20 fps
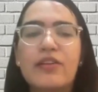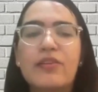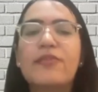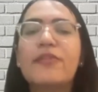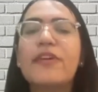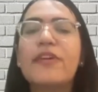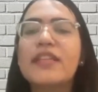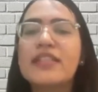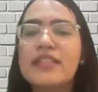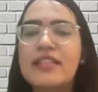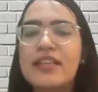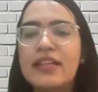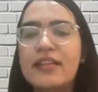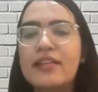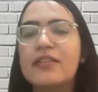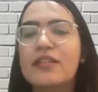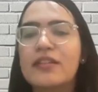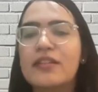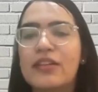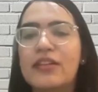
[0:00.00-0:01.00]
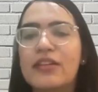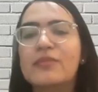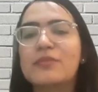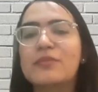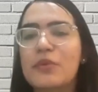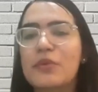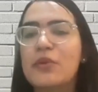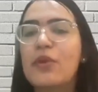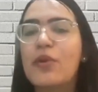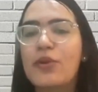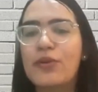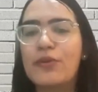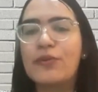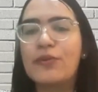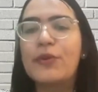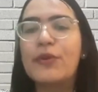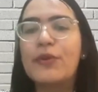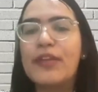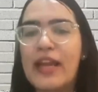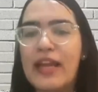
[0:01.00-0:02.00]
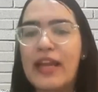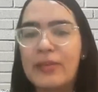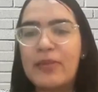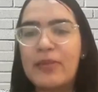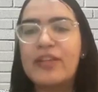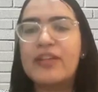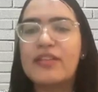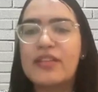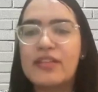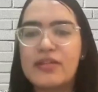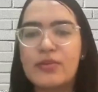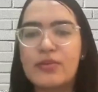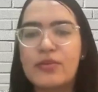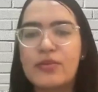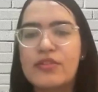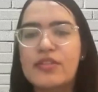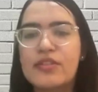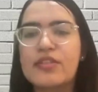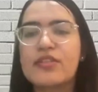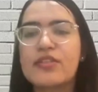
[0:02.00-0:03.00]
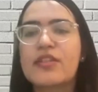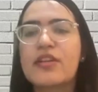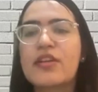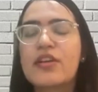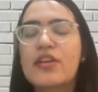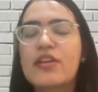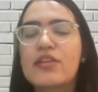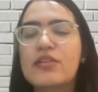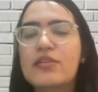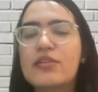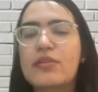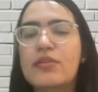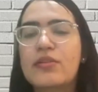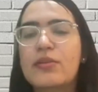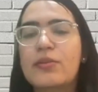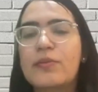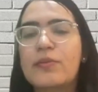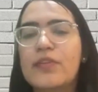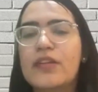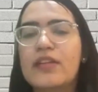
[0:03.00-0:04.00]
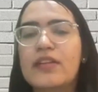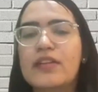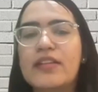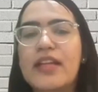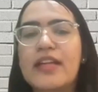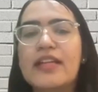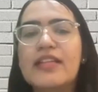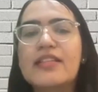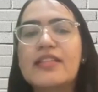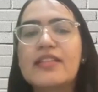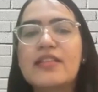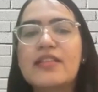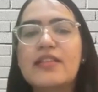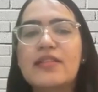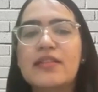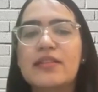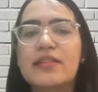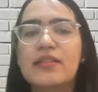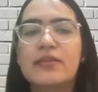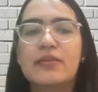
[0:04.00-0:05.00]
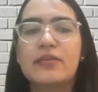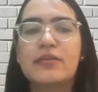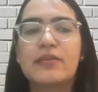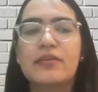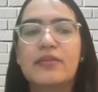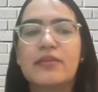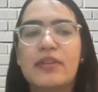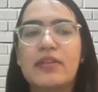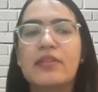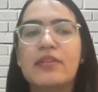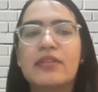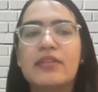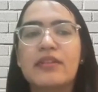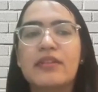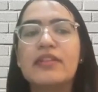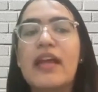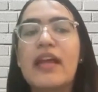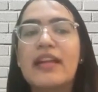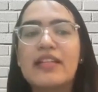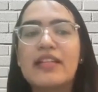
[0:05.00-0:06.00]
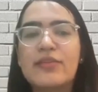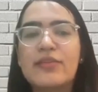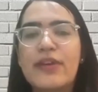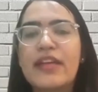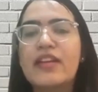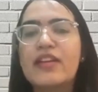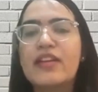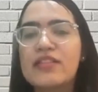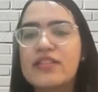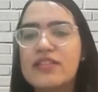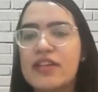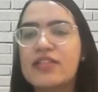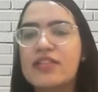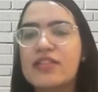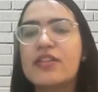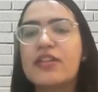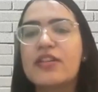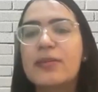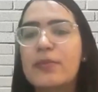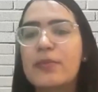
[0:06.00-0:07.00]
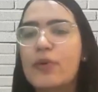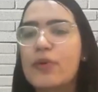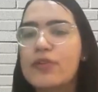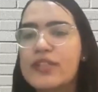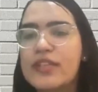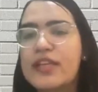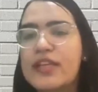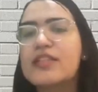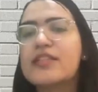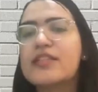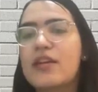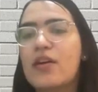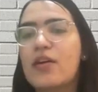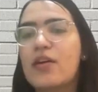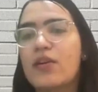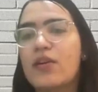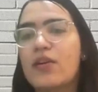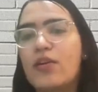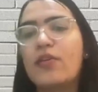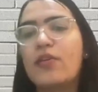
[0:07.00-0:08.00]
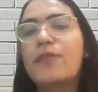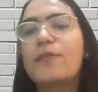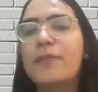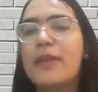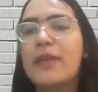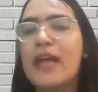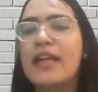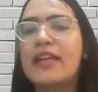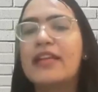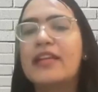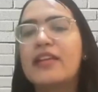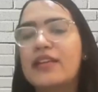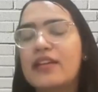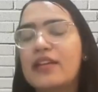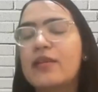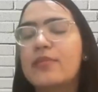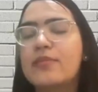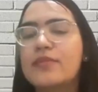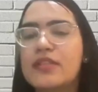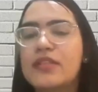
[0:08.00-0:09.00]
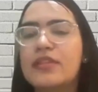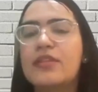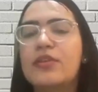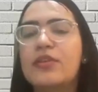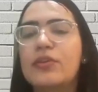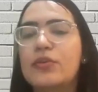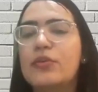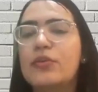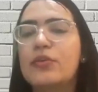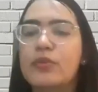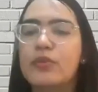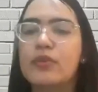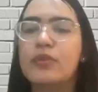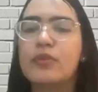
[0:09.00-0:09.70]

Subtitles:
wasting a lot of your time and resources. So that is where a structured process of planning comes into,